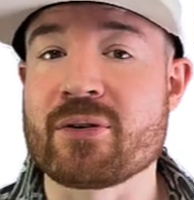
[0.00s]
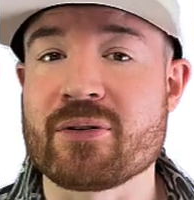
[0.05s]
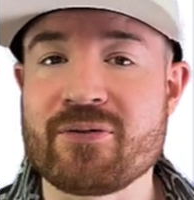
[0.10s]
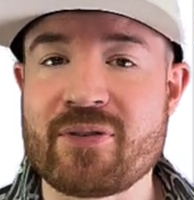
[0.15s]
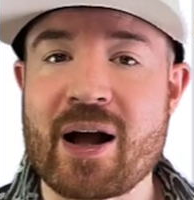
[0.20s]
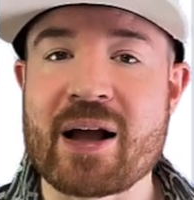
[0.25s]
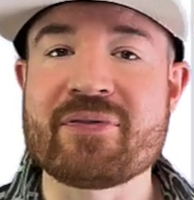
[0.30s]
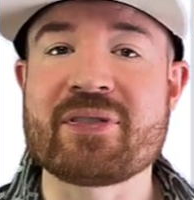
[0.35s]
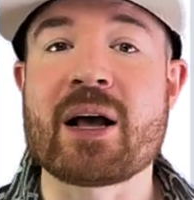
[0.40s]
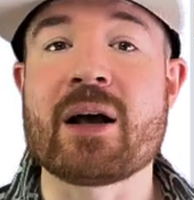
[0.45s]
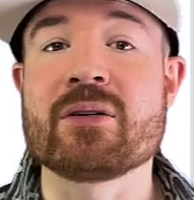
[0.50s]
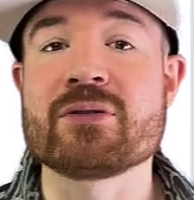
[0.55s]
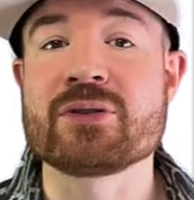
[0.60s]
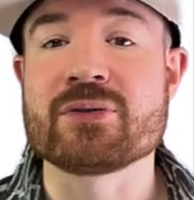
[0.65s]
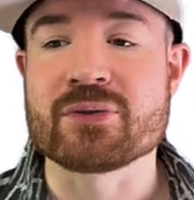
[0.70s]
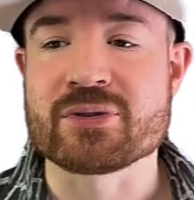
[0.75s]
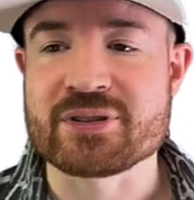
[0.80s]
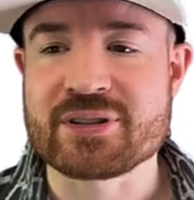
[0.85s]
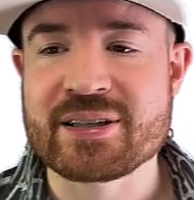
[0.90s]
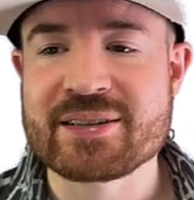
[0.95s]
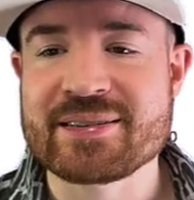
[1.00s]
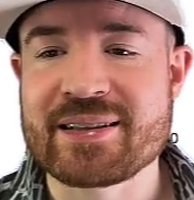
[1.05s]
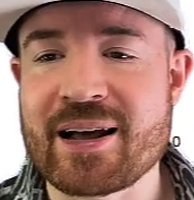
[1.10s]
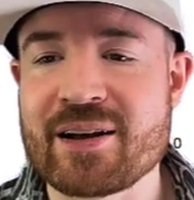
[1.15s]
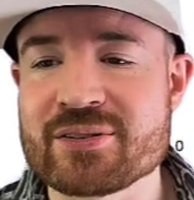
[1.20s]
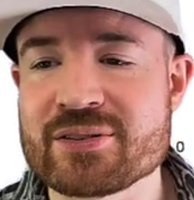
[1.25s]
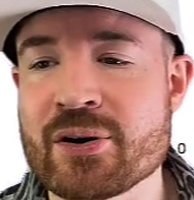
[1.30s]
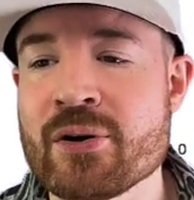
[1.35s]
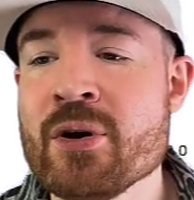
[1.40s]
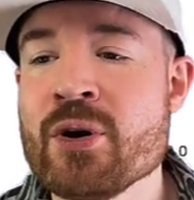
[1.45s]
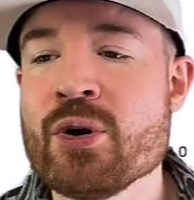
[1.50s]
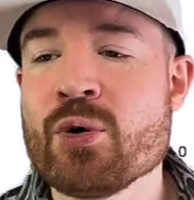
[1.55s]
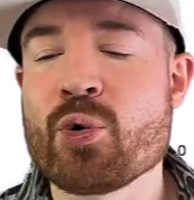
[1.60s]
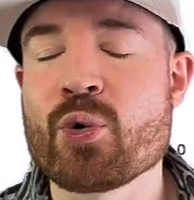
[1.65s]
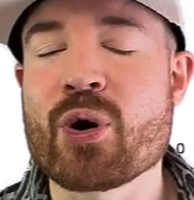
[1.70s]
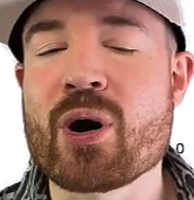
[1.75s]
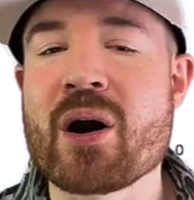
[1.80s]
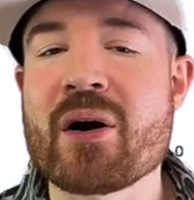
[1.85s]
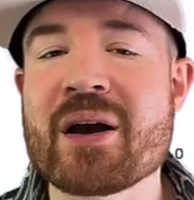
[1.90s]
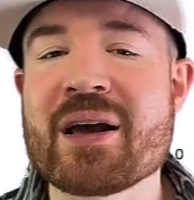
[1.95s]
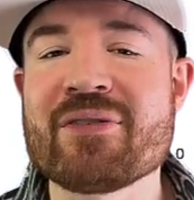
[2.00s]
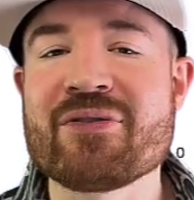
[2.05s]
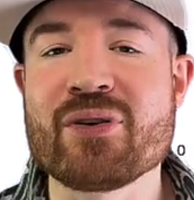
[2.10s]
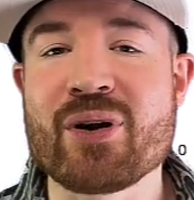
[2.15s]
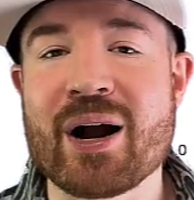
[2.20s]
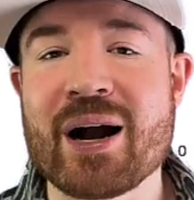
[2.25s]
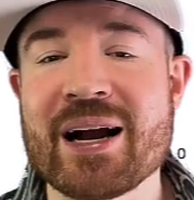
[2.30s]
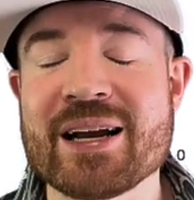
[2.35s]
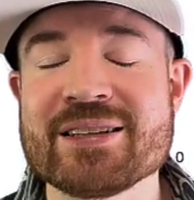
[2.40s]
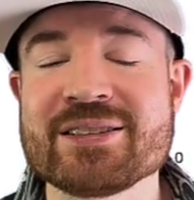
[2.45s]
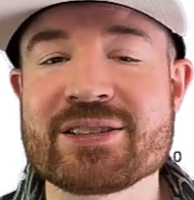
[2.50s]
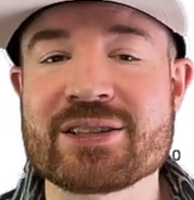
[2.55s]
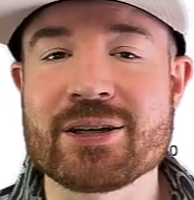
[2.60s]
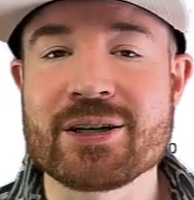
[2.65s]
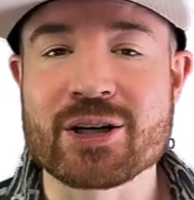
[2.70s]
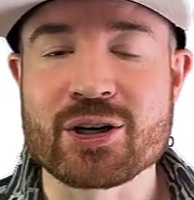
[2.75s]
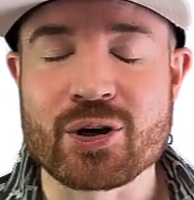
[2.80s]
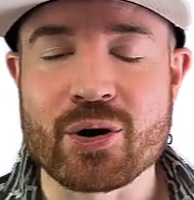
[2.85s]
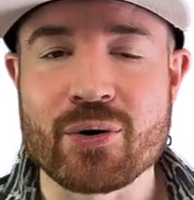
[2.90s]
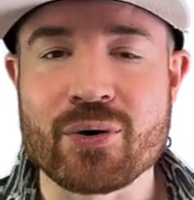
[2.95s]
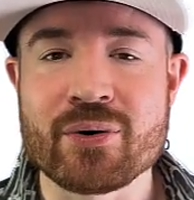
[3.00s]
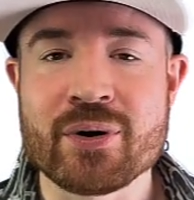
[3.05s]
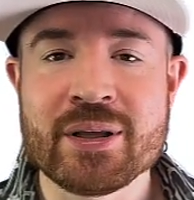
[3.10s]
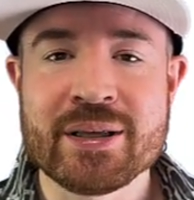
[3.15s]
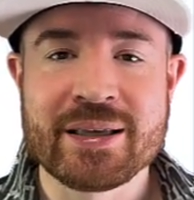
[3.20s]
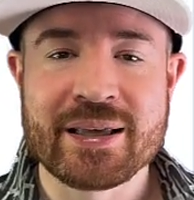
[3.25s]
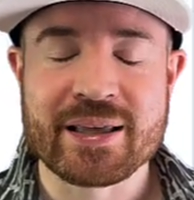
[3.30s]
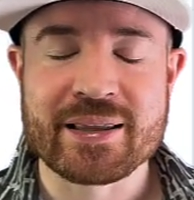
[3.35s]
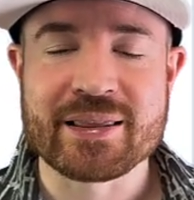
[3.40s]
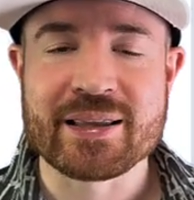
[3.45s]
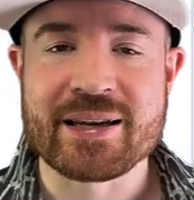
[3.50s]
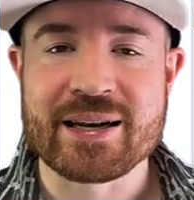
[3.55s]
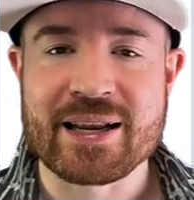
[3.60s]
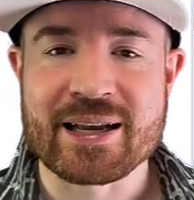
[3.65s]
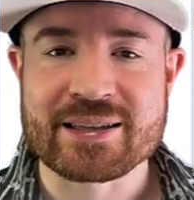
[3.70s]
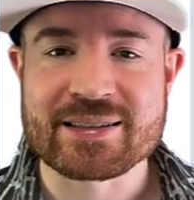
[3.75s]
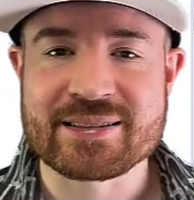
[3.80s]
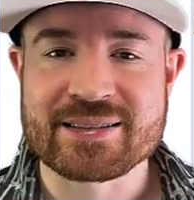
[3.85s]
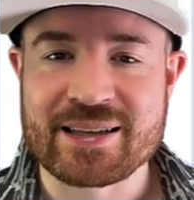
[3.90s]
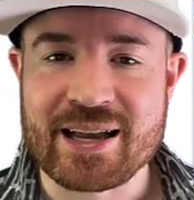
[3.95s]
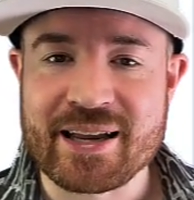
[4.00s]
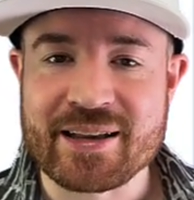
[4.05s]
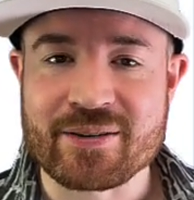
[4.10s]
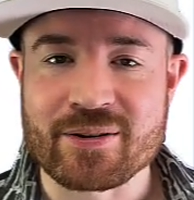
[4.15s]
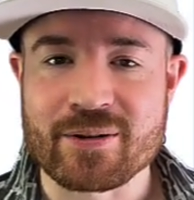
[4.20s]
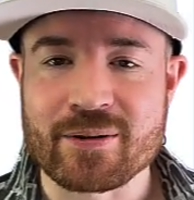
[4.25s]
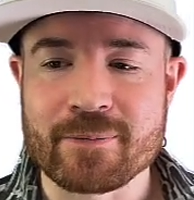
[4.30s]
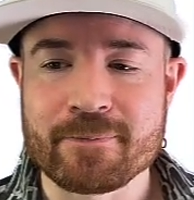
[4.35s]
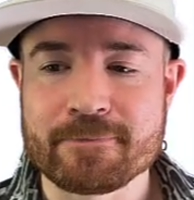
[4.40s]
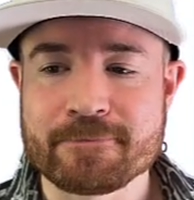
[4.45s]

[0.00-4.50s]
or 5,000 or 6,000 or however high it's going to go in the next cycle.